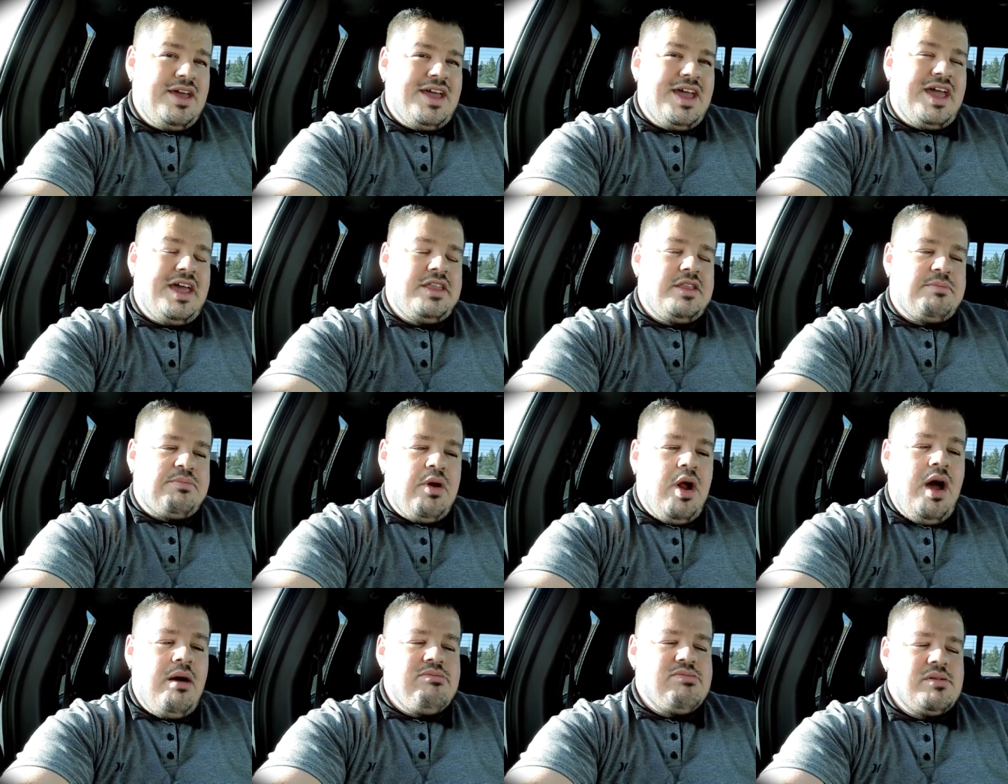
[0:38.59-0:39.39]
And the
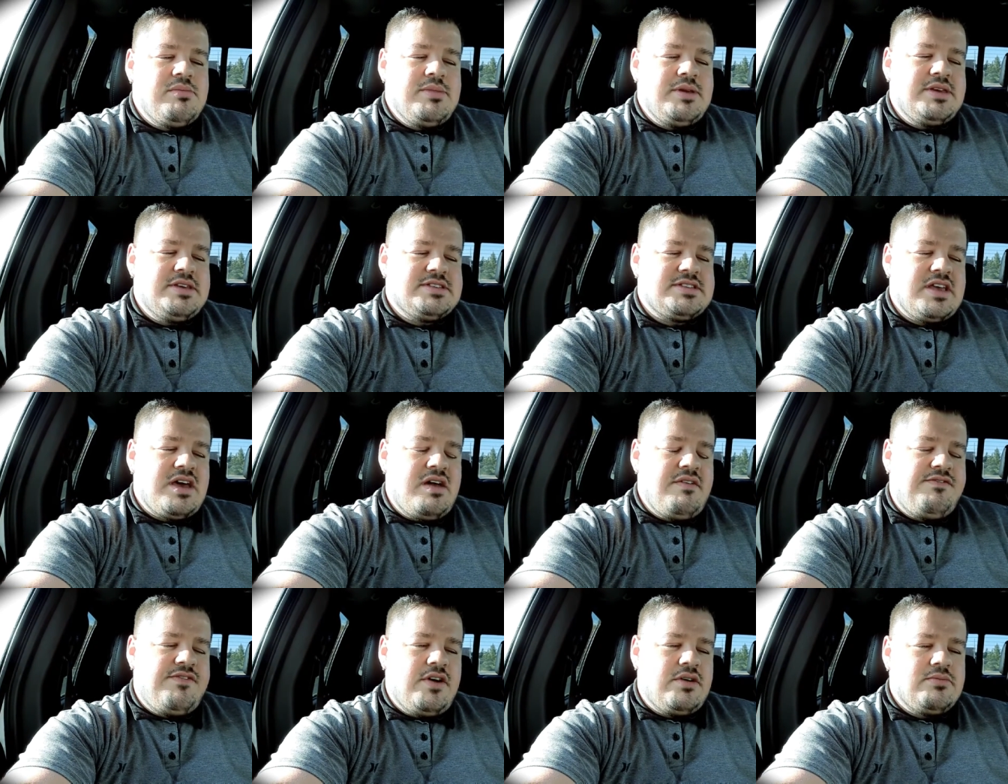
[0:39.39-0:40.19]
problem is,
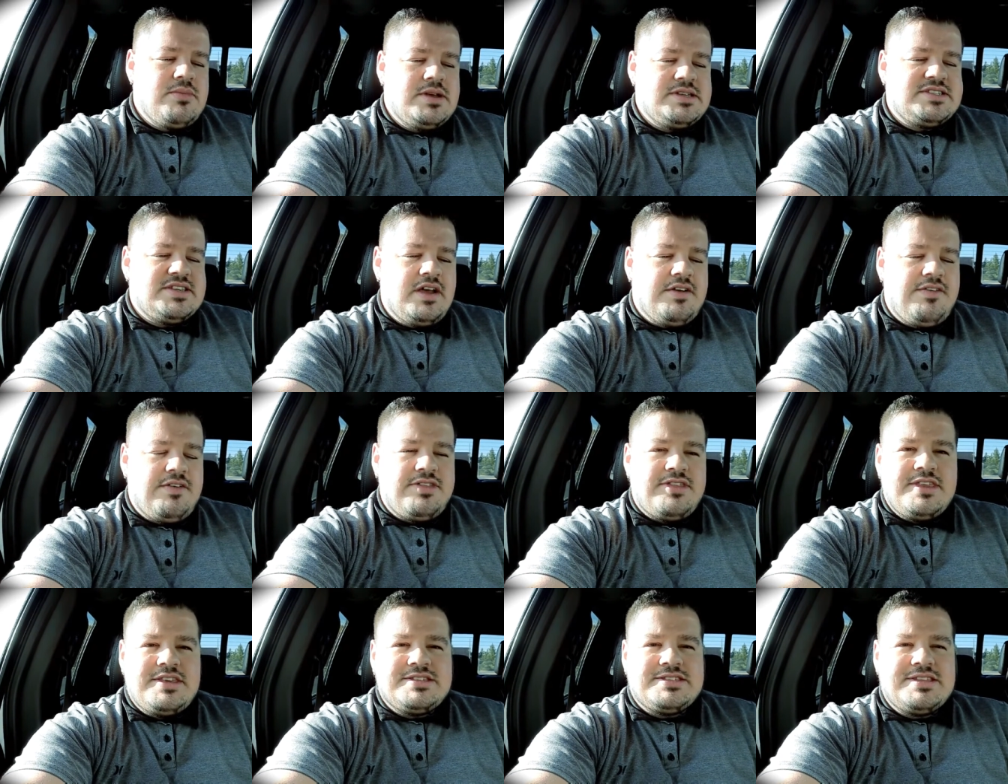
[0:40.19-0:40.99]
I've found myself
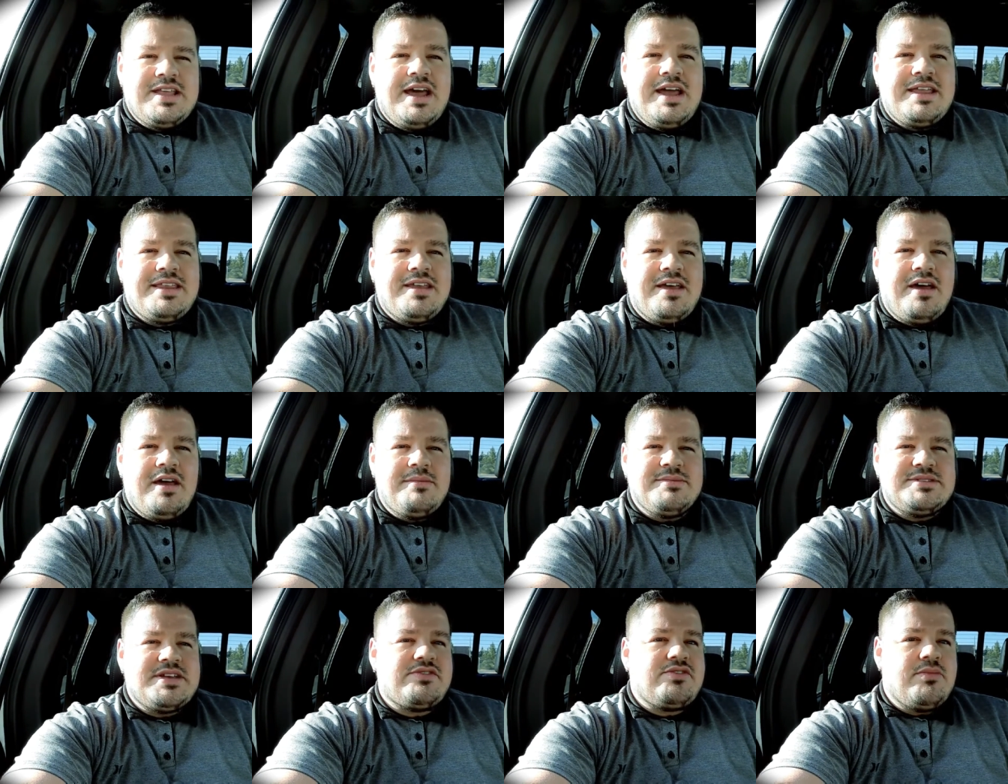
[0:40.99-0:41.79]
at these night
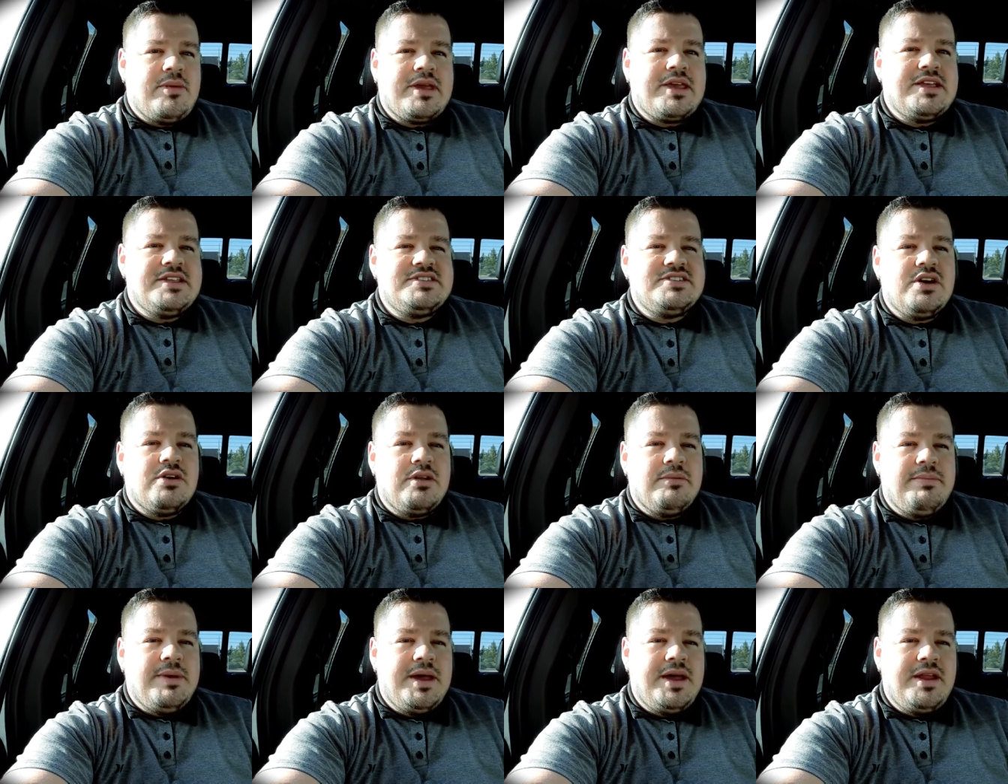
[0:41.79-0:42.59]
times after my kids go
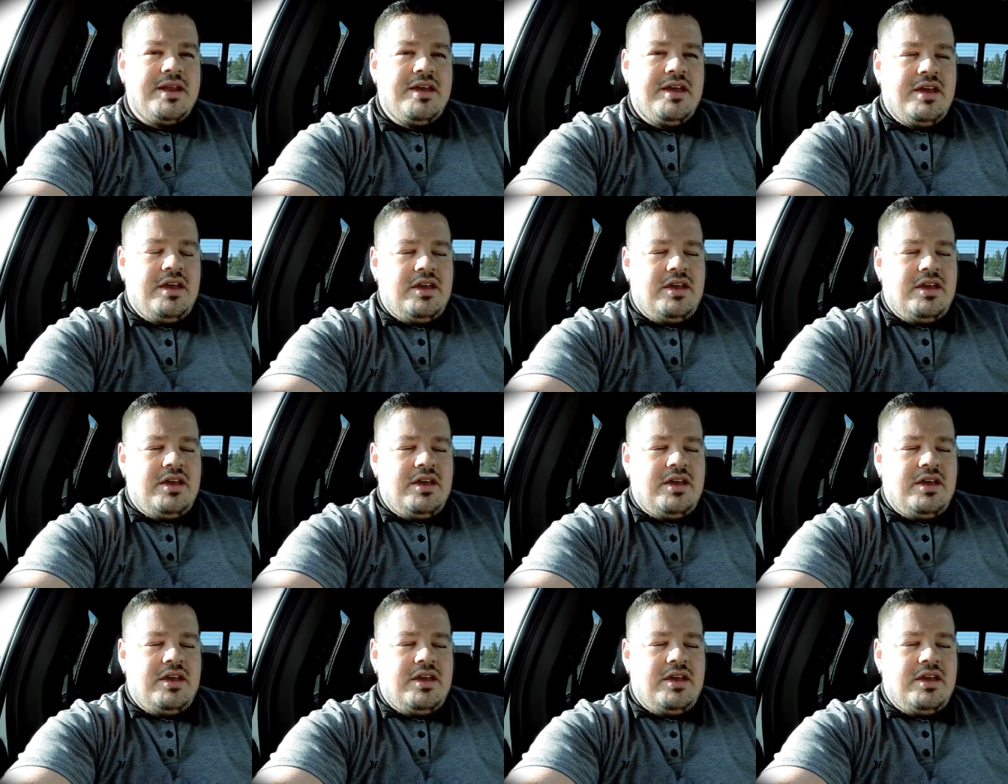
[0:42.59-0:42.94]
to bed